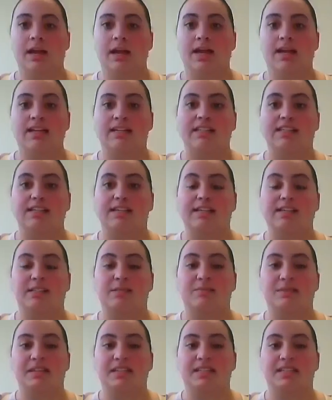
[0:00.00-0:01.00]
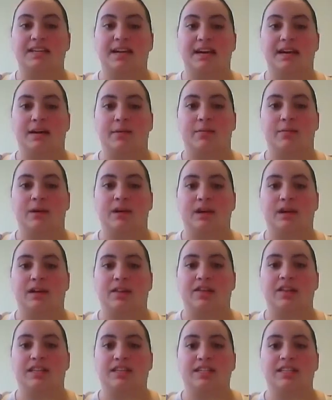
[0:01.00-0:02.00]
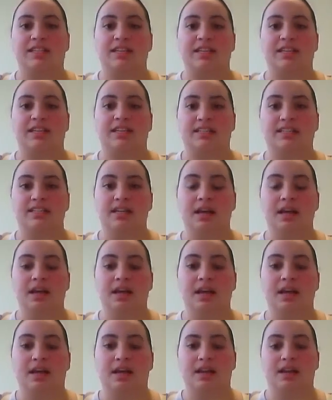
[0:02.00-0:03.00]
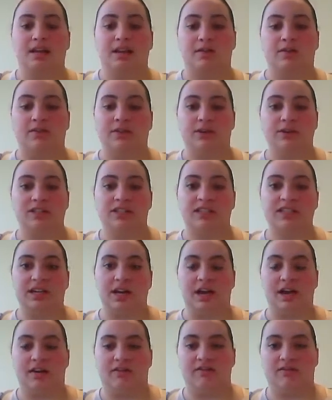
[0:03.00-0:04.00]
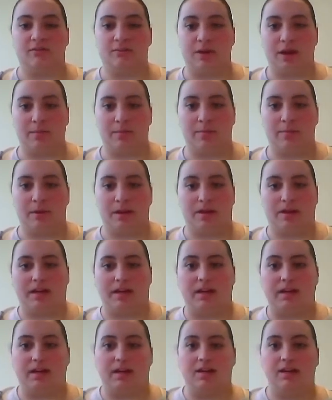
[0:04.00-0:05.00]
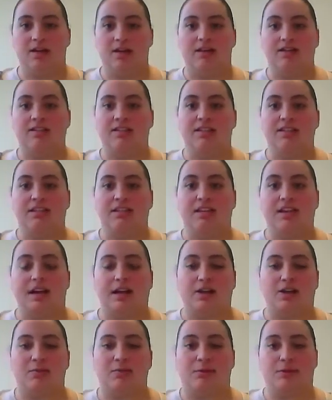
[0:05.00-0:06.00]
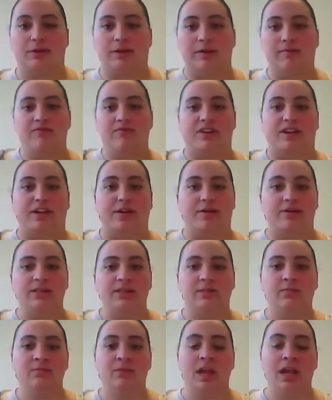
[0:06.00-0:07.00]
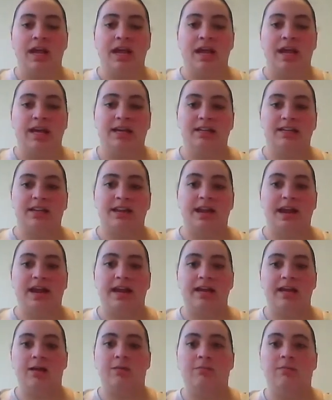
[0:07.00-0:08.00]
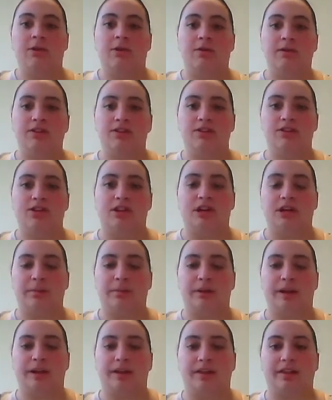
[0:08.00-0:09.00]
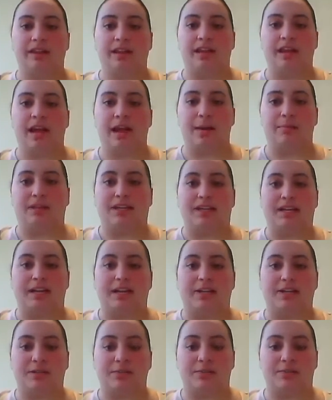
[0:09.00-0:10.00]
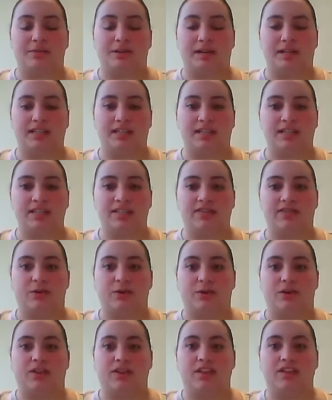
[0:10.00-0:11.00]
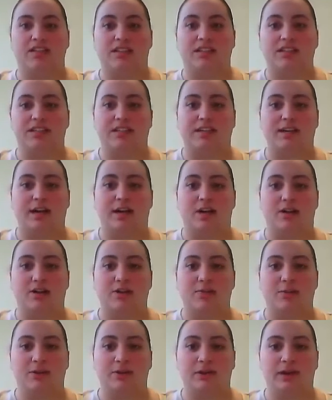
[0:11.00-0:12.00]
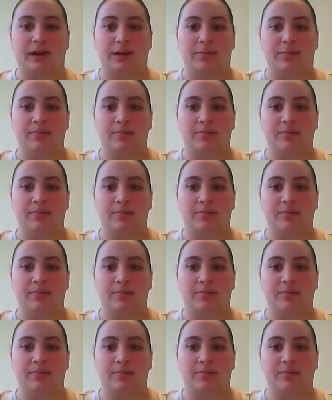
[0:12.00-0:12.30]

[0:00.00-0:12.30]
Guys, it's me, Sam. This is the first of my many Disney College Program videos, and today I'm going to talk about the application process for the Disney College Program.